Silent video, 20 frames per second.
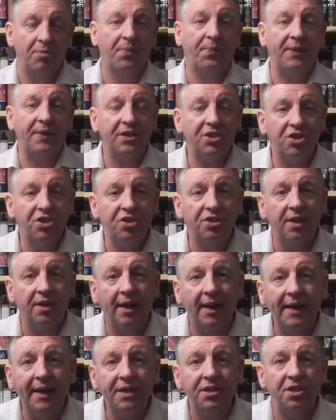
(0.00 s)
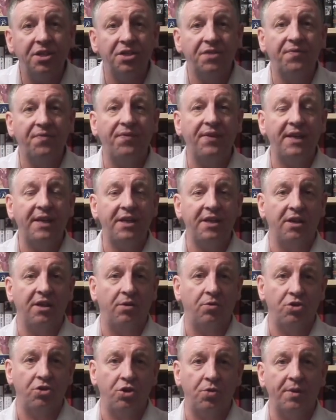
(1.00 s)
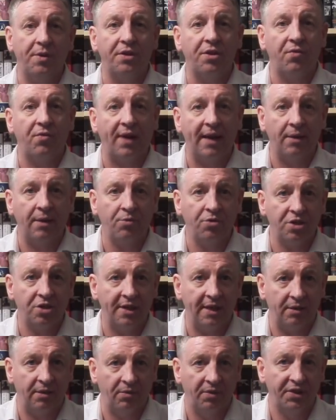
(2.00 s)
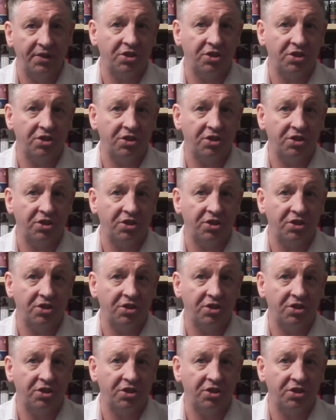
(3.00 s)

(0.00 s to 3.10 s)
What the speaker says: But this is the latest video doing the rounds now.